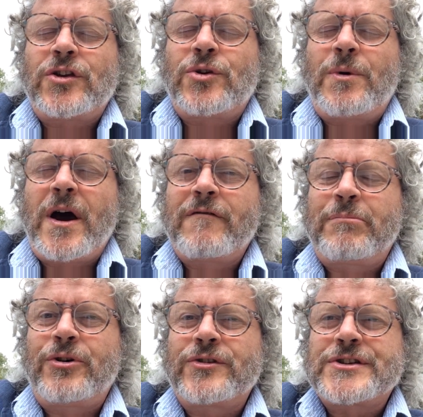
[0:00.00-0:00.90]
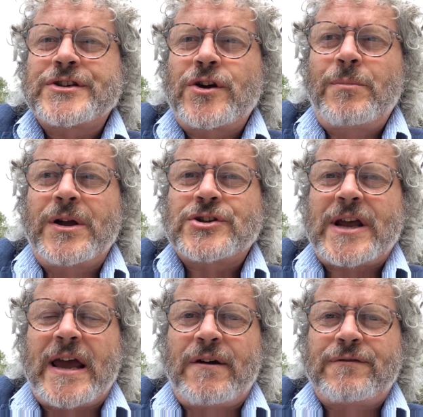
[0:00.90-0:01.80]
you have put so
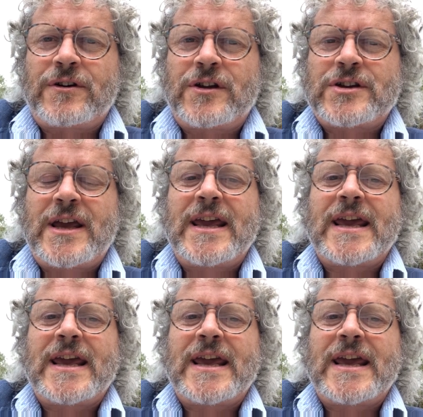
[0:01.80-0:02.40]
much effort